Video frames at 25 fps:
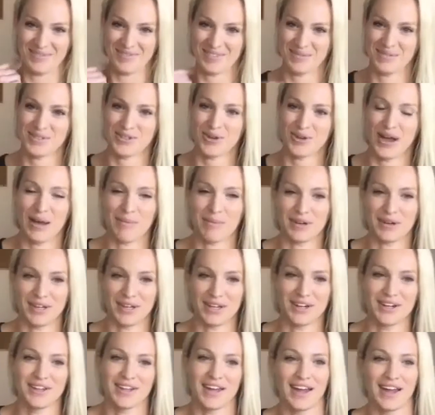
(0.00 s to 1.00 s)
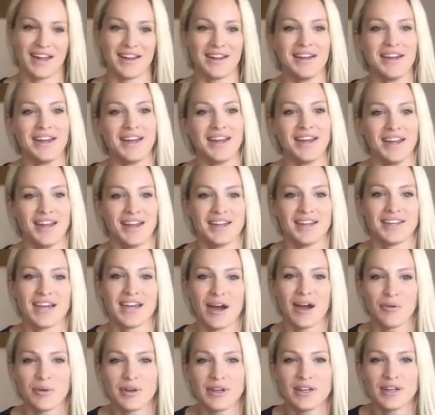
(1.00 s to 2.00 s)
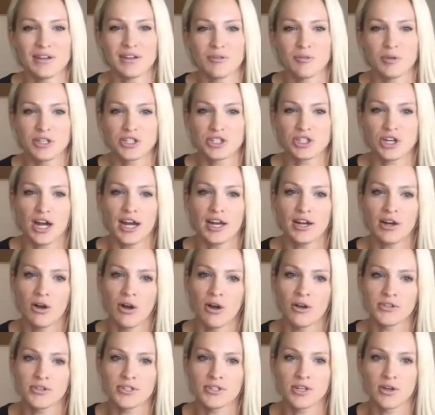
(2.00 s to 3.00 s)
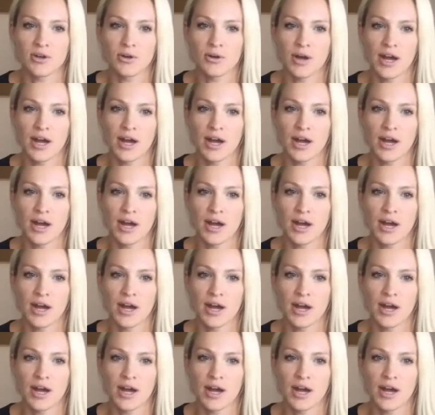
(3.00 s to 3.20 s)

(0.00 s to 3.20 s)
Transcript: I'm so happy to hear that. Yeah, we we try to also.